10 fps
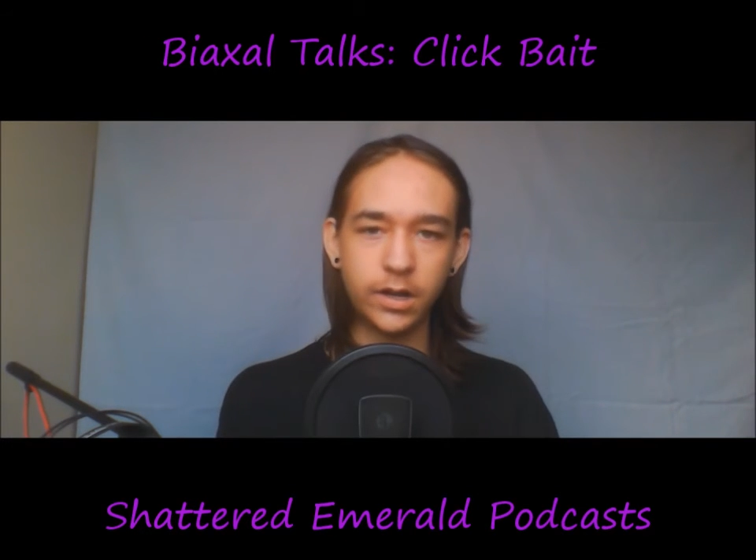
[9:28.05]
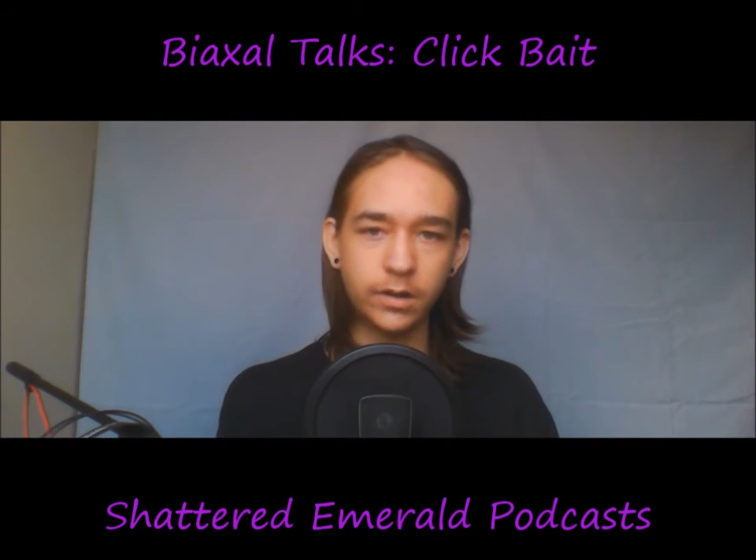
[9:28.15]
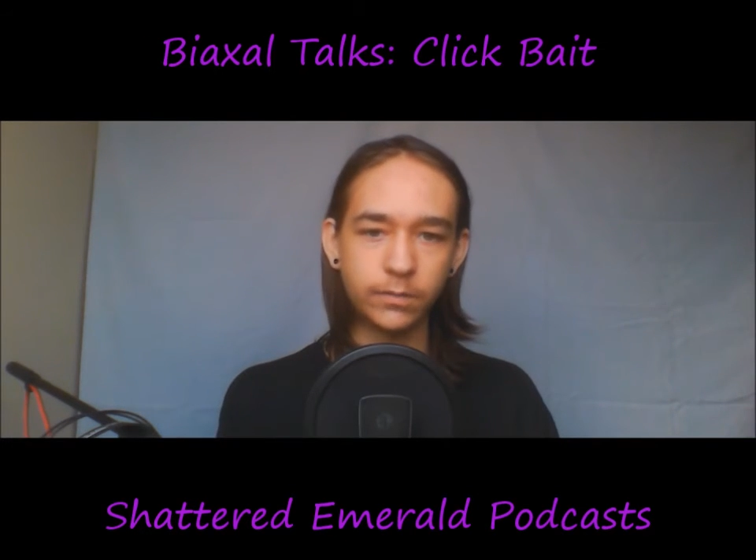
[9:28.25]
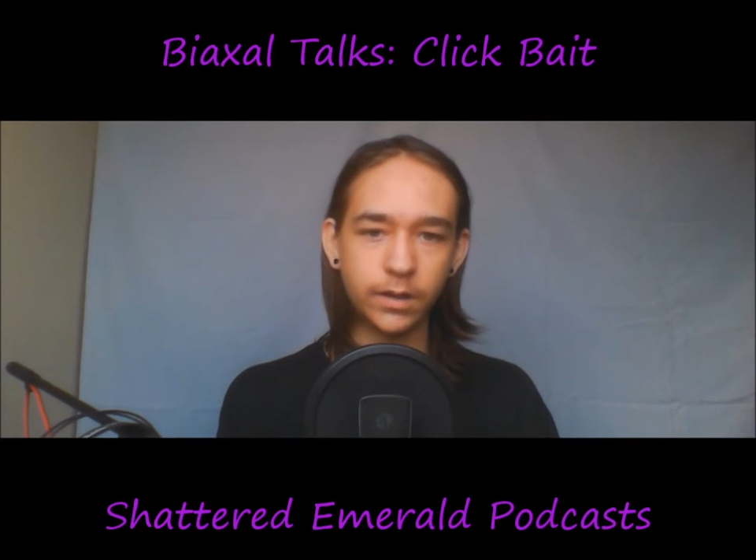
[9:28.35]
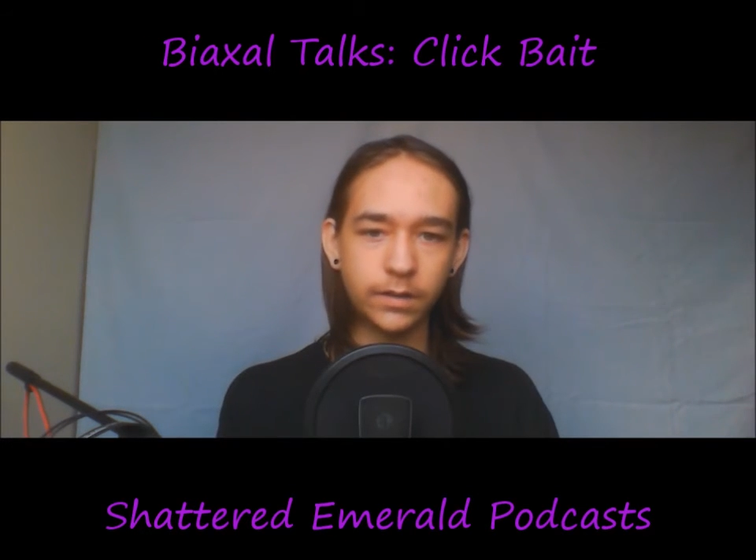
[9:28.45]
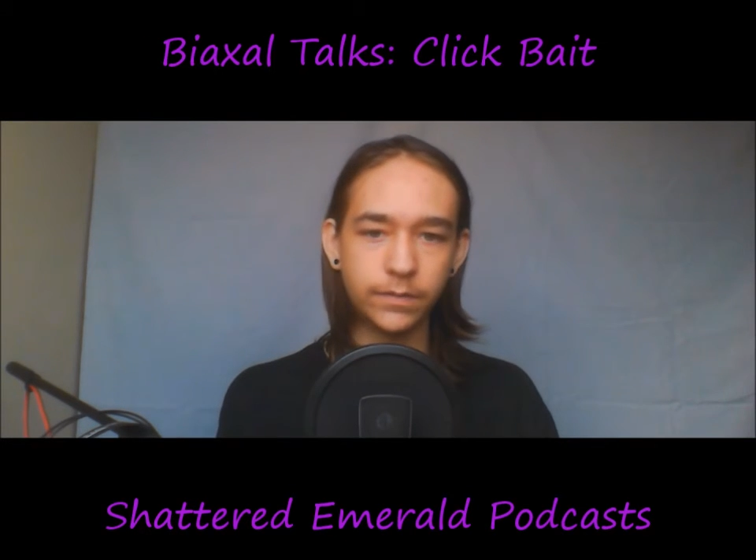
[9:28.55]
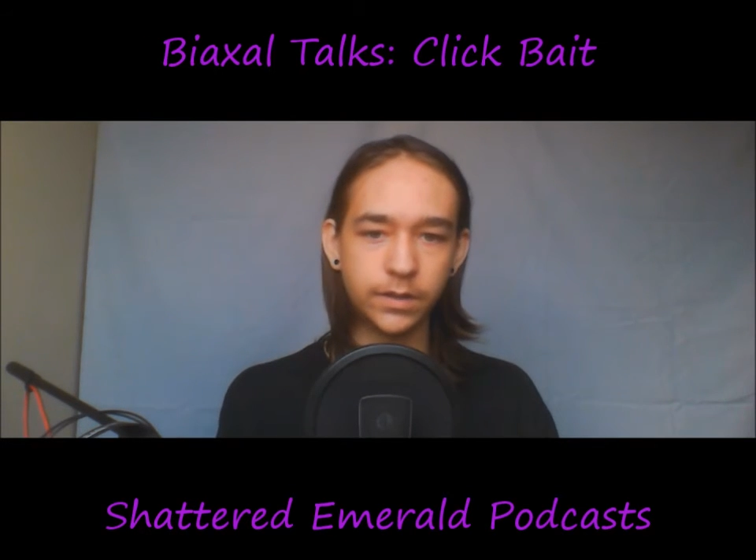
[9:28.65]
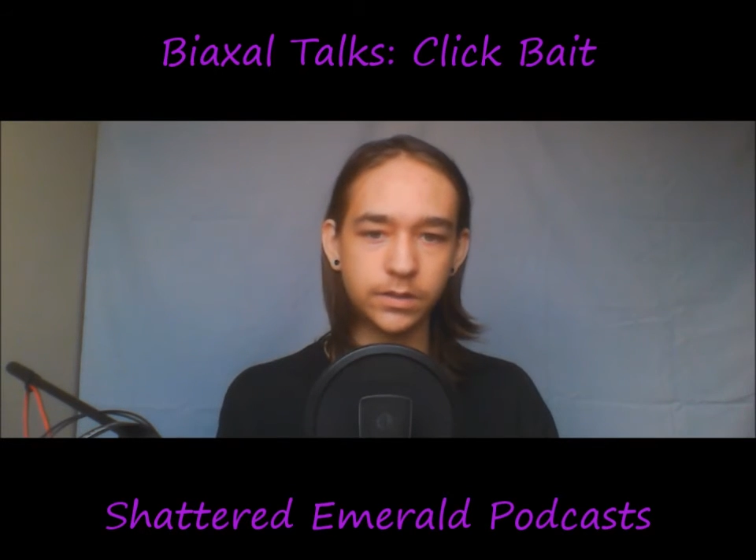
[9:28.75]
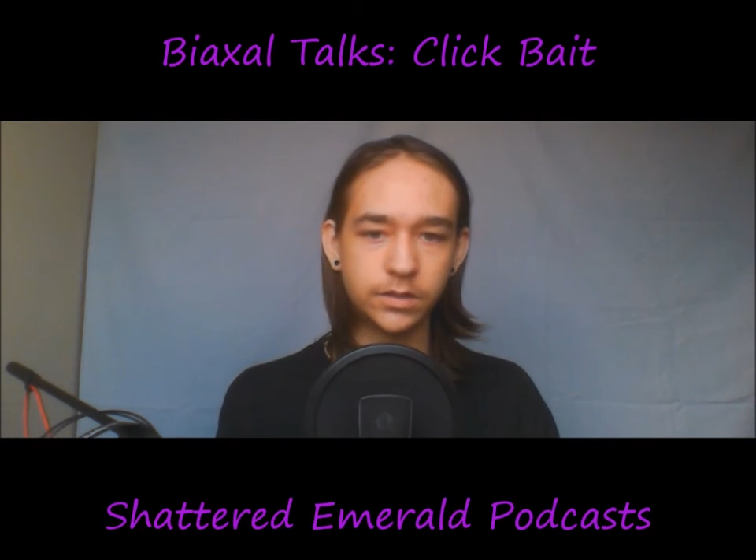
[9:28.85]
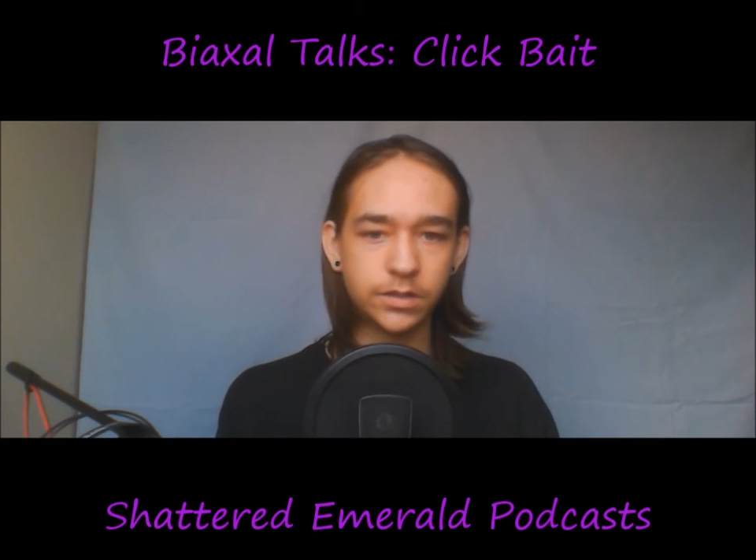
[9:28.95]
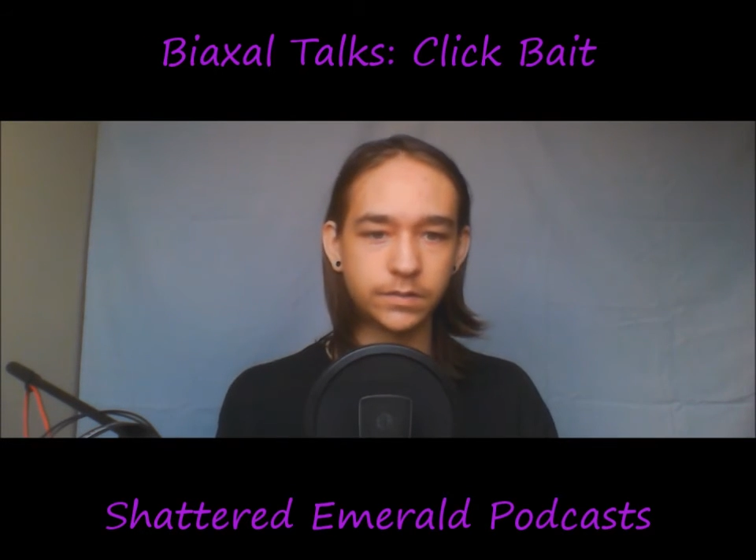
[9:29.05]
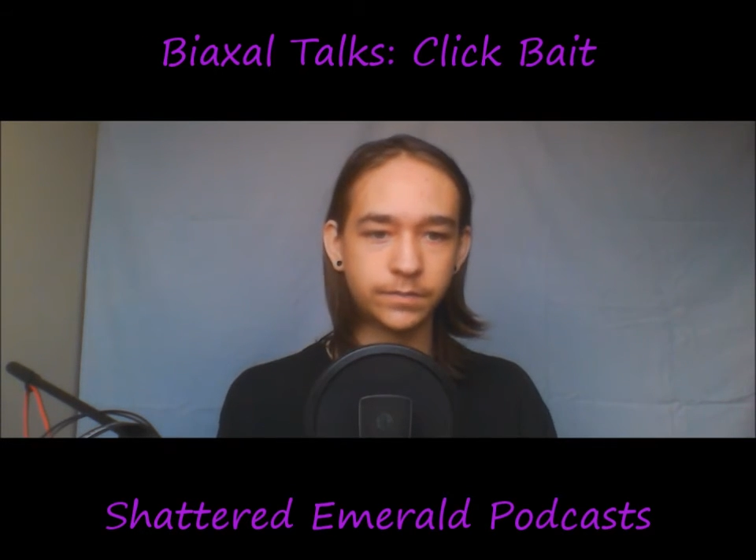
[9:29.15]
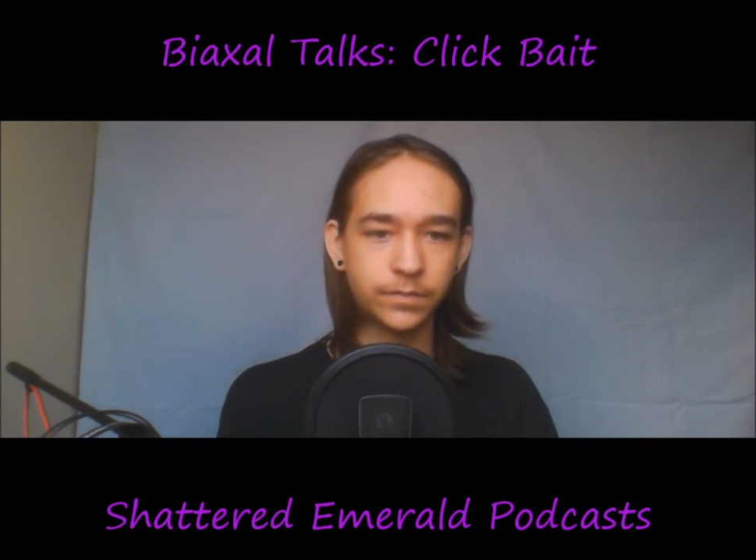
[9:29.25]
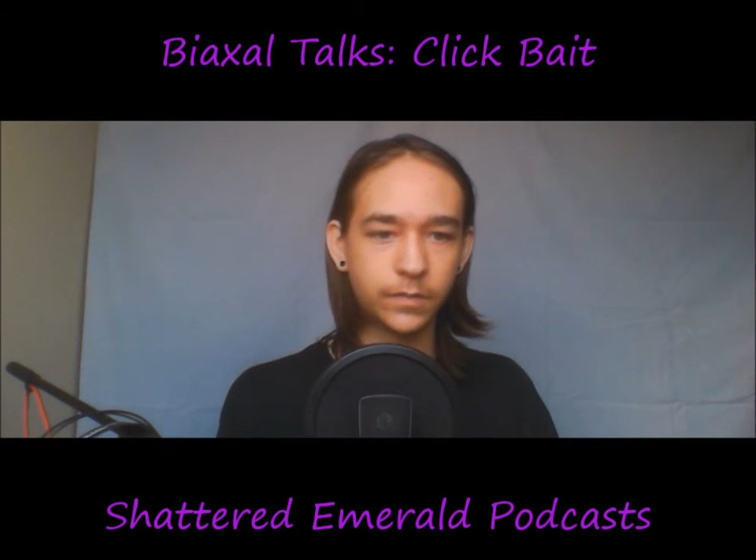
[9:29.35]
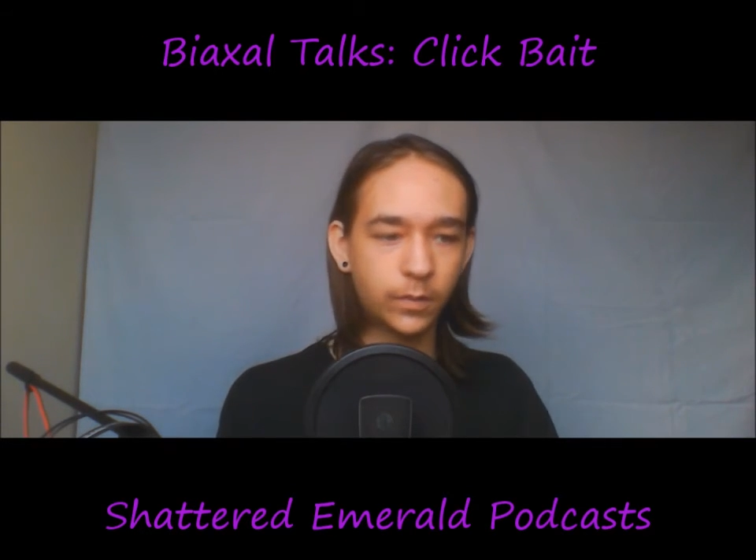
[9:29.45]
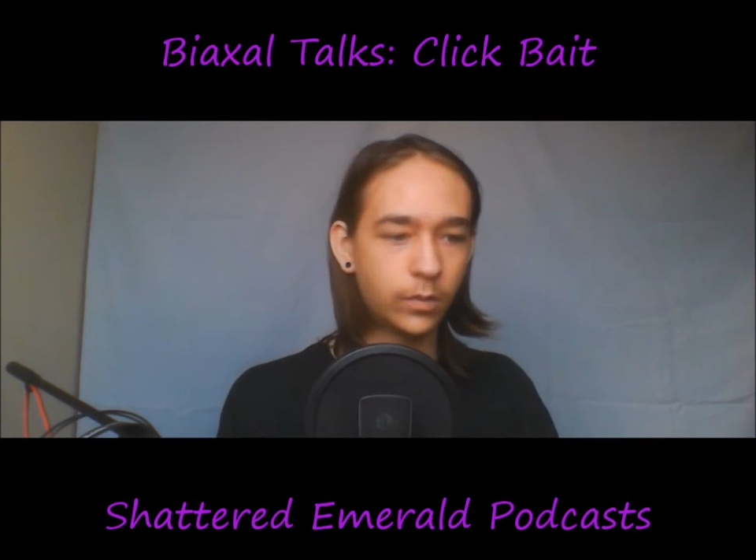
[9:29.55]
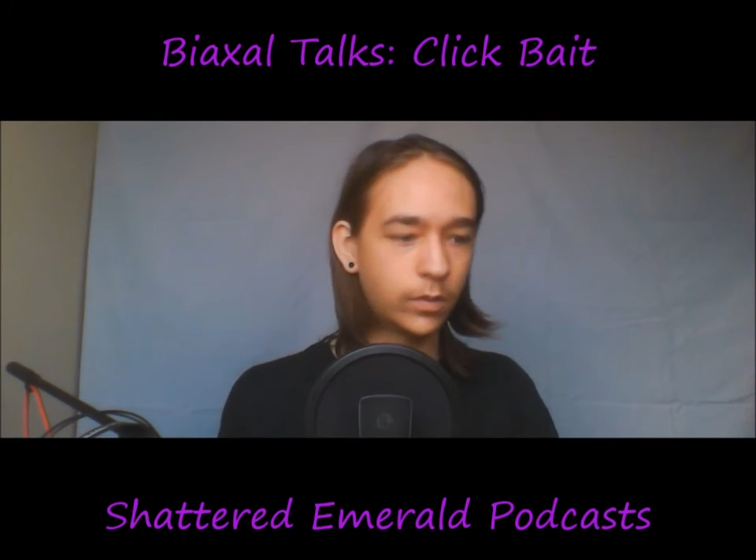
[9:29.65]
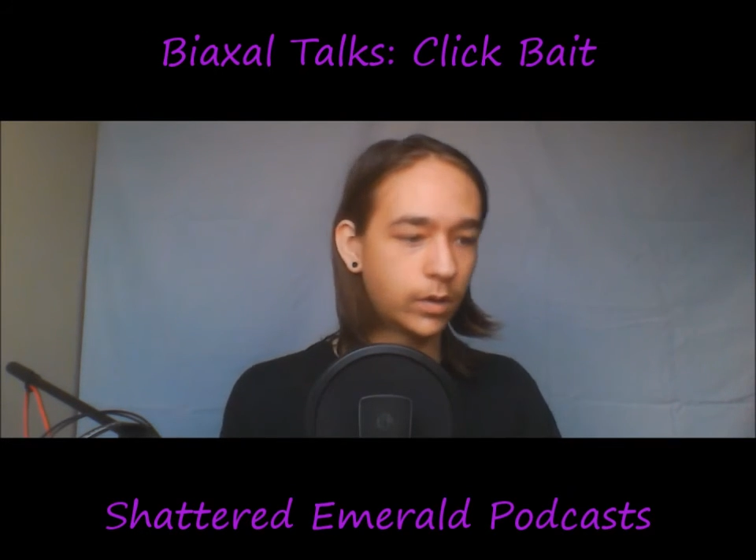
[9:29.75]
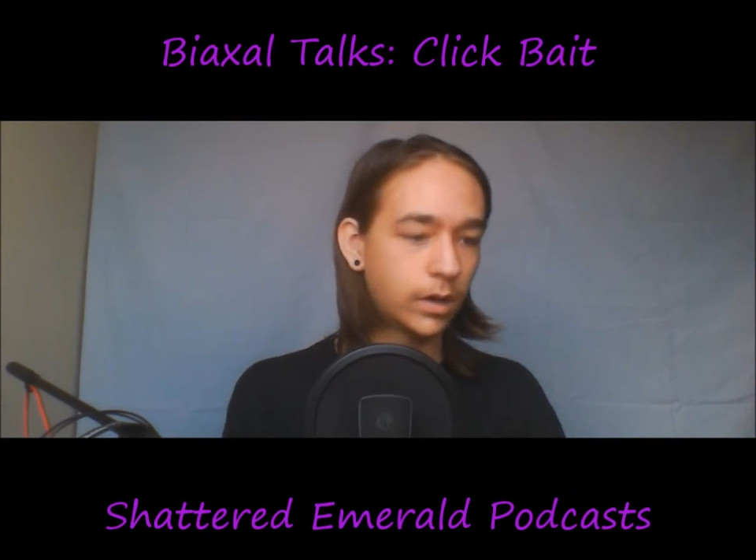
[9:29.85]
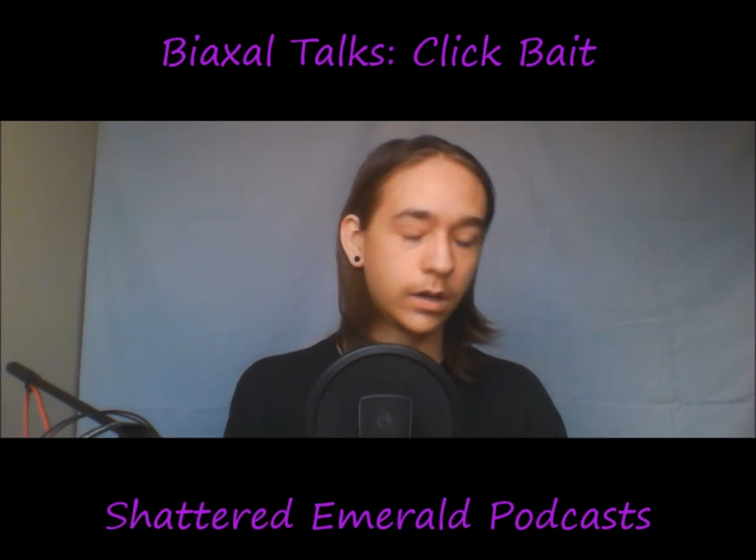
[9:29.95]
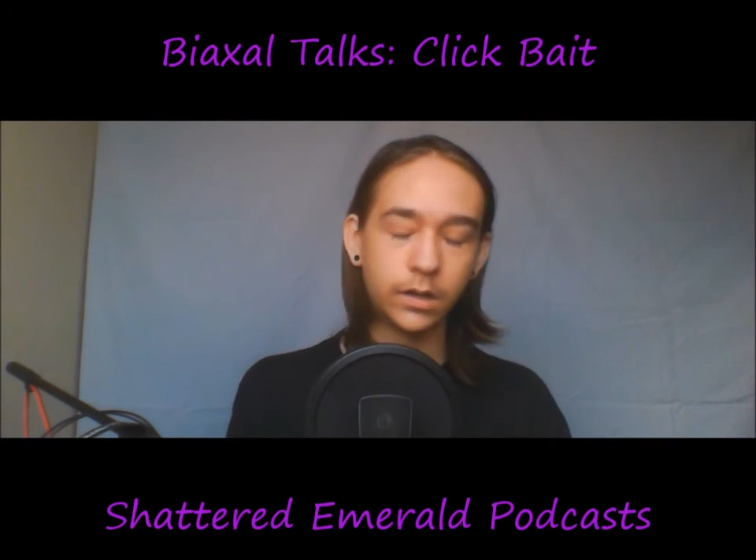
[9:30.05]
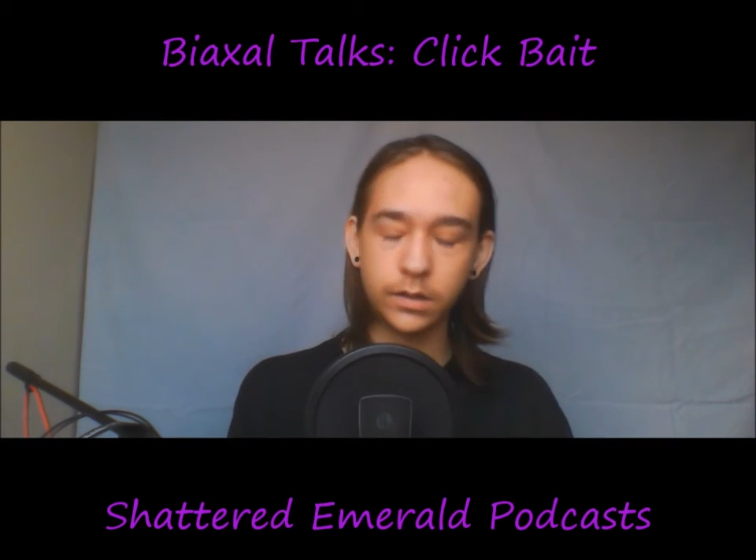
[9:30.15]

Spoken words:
irrelevant, or